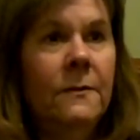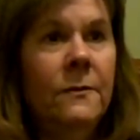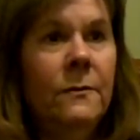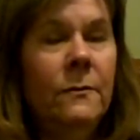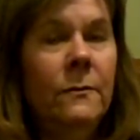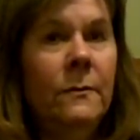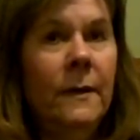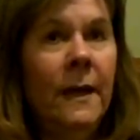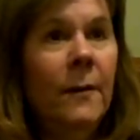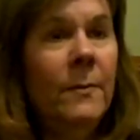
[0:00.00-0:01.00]
to
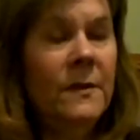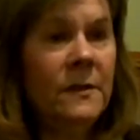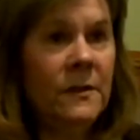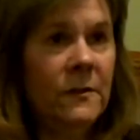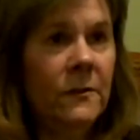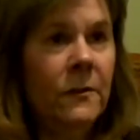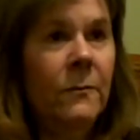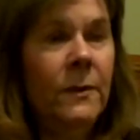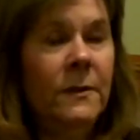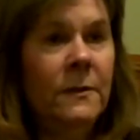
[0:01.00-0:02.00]
help us
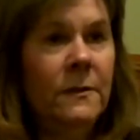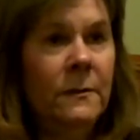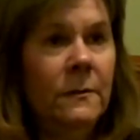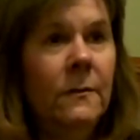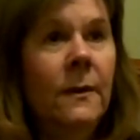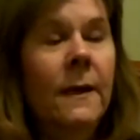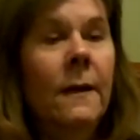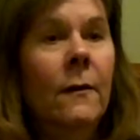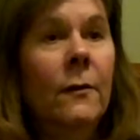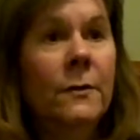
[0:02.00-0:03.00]
discern what to do
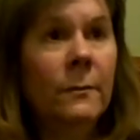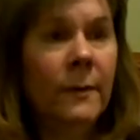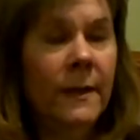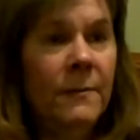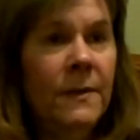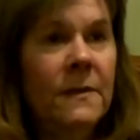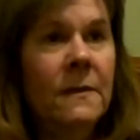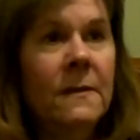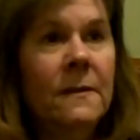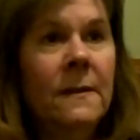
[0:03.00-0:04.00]
or to run a
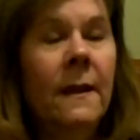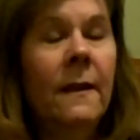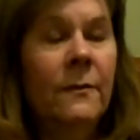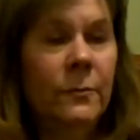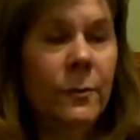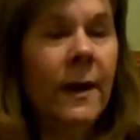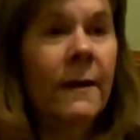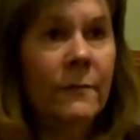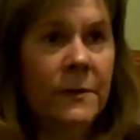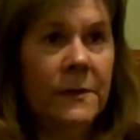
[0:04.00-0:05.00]
business through
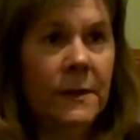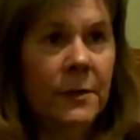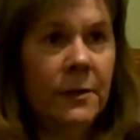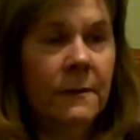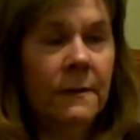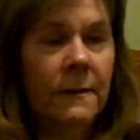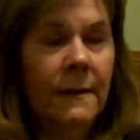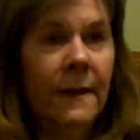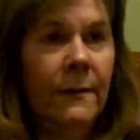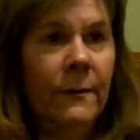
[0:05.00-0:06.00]
conversation.
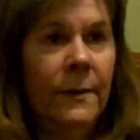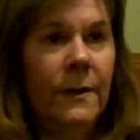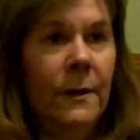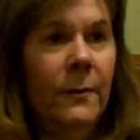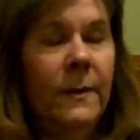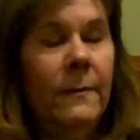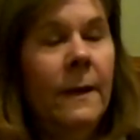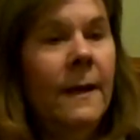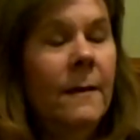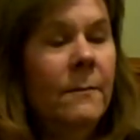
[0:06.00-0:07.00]
That
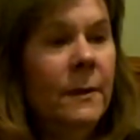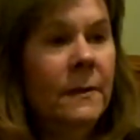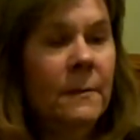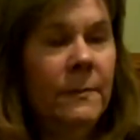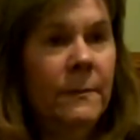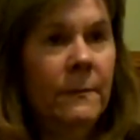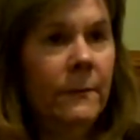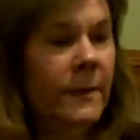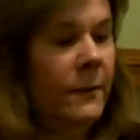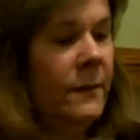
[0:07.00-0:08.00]

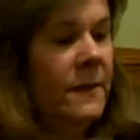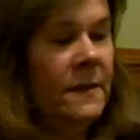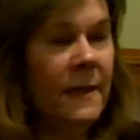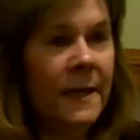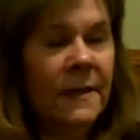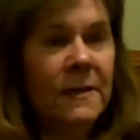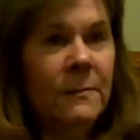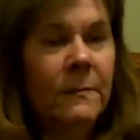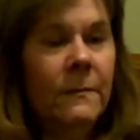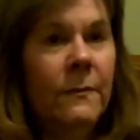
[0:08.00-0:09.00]
we designed
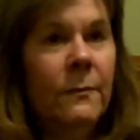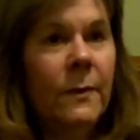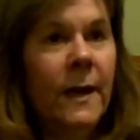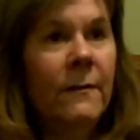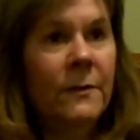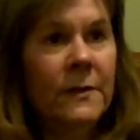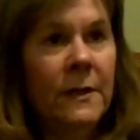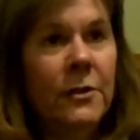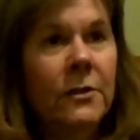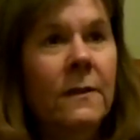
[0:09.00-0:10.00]
this through
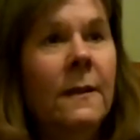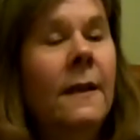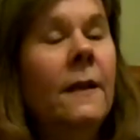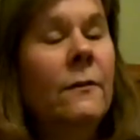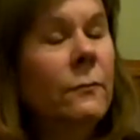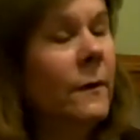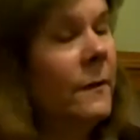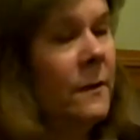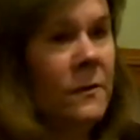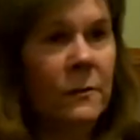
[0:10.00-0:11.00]
conversation.
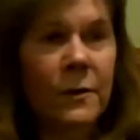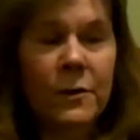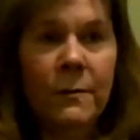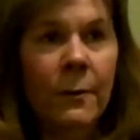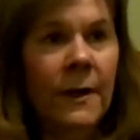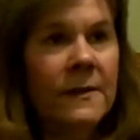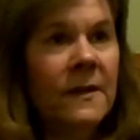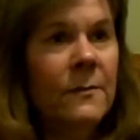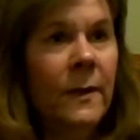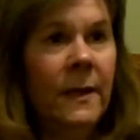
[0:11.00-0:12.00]
Throughout the construction
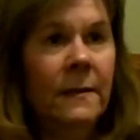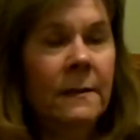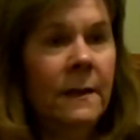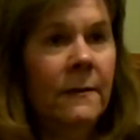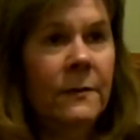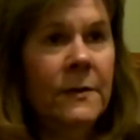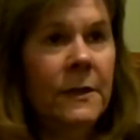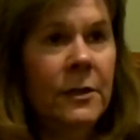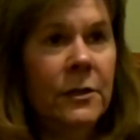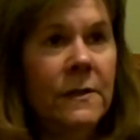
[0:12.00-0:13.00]
process, we held
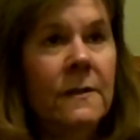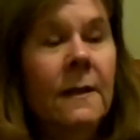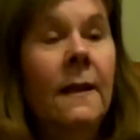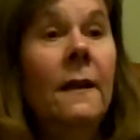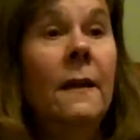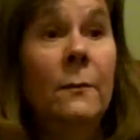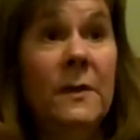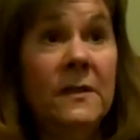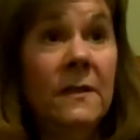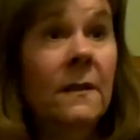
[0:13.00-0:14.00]
conversations, and
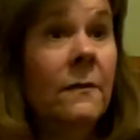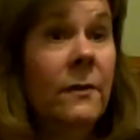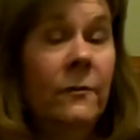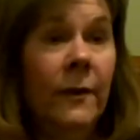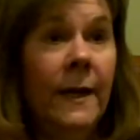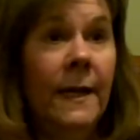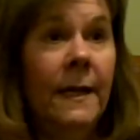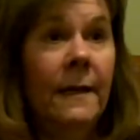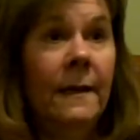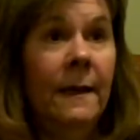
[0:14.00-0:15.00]
we still every
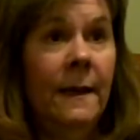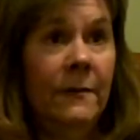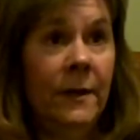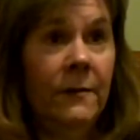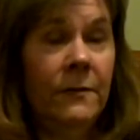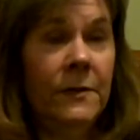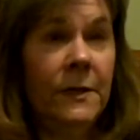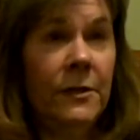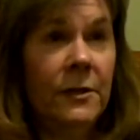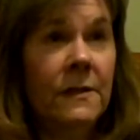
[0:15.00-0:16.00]
Friday have
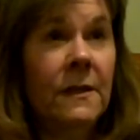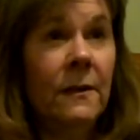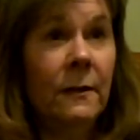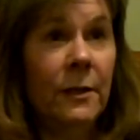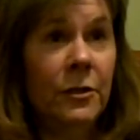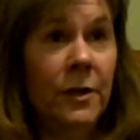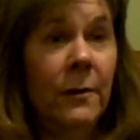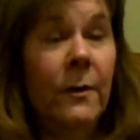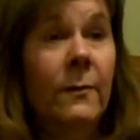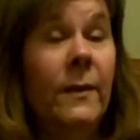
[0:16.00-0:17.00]
conversations at our lunch
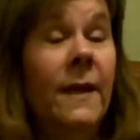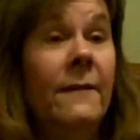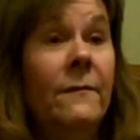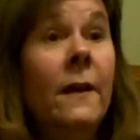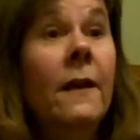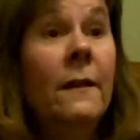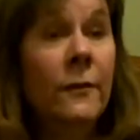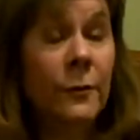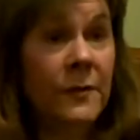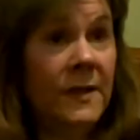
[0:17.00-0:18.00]
hour, and we have
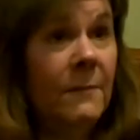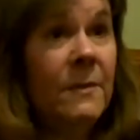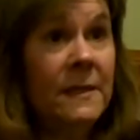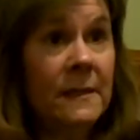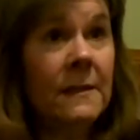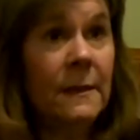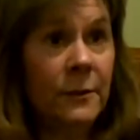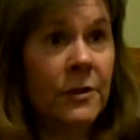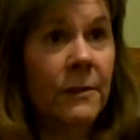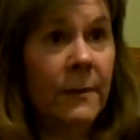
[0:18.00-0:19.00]
Thursday business
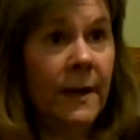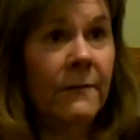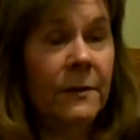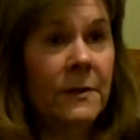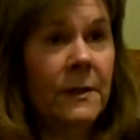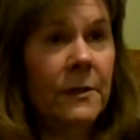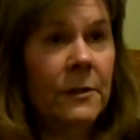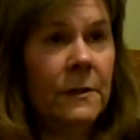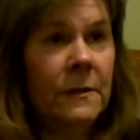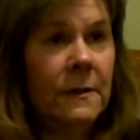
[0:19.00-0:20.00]
leadership
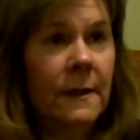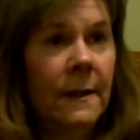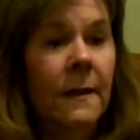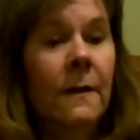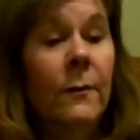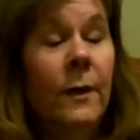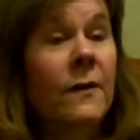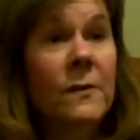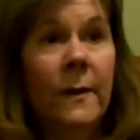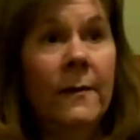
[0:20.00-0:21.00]
conversations. We
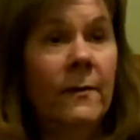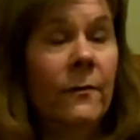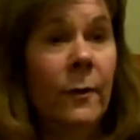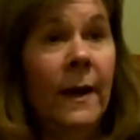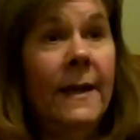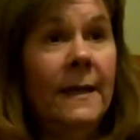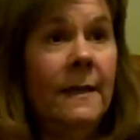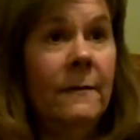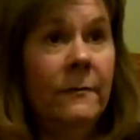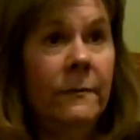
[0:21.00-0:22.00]
also have a
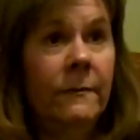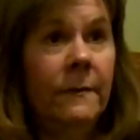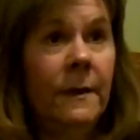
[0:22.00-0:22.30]
variety of